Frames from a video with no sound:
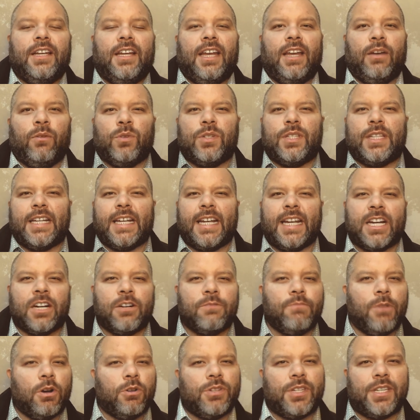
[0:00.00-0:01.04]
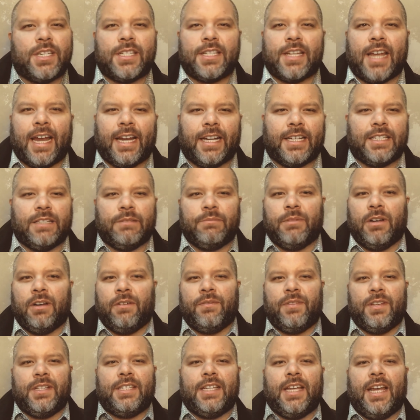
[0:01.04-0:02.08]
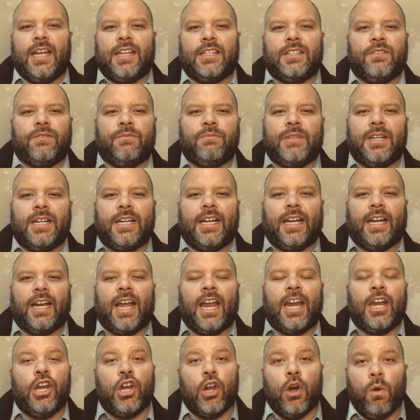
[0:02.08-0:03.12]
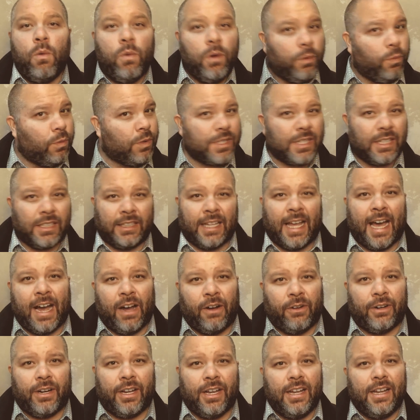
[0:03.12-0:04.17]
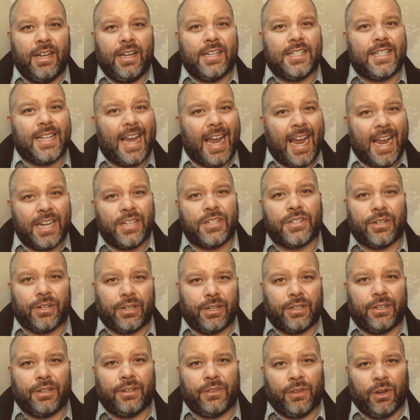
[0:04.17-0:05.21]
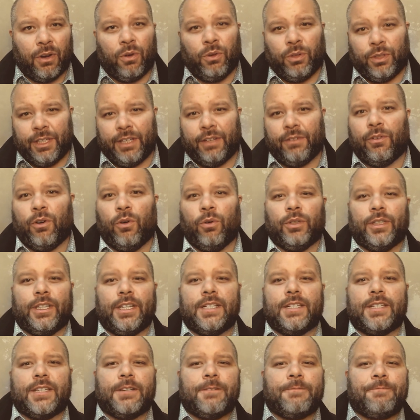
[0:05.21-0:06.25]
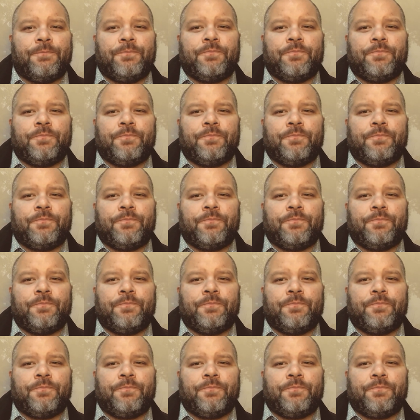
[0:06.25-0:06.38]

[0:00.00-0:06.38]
It was the innermost sanctum of the tent of meeting, and no one was allowed to enter the Holy of Holies.